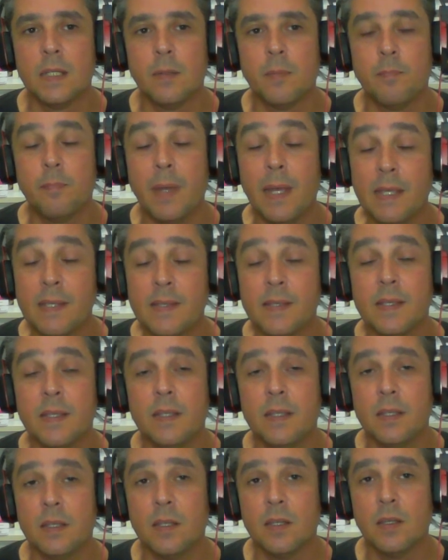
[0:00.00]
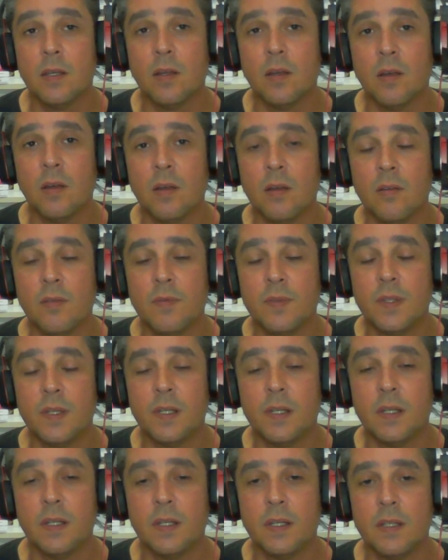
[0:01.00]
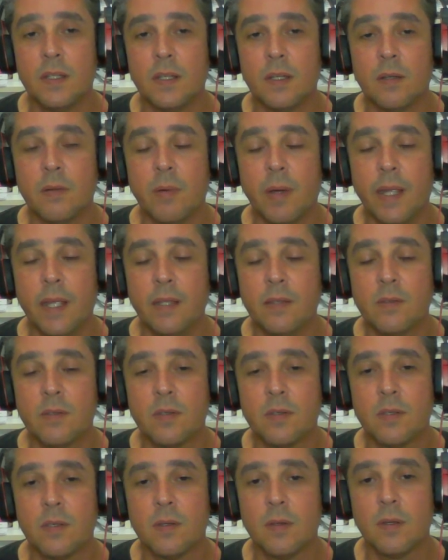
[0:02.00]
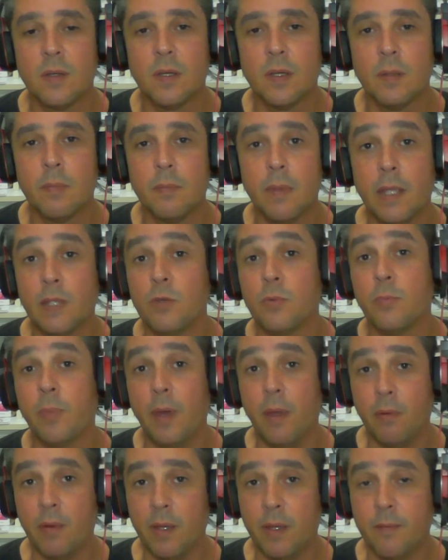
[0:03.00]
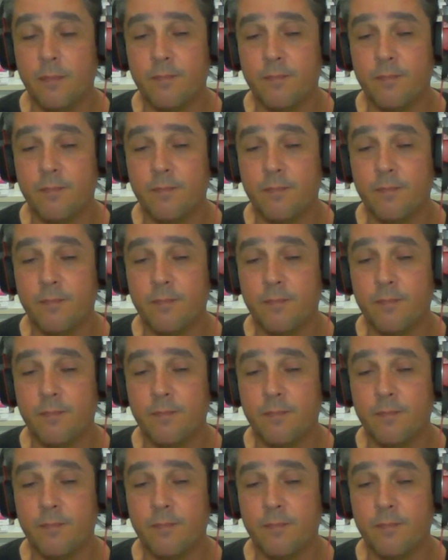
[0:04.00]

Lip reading: passing of the great Mattheu Perry.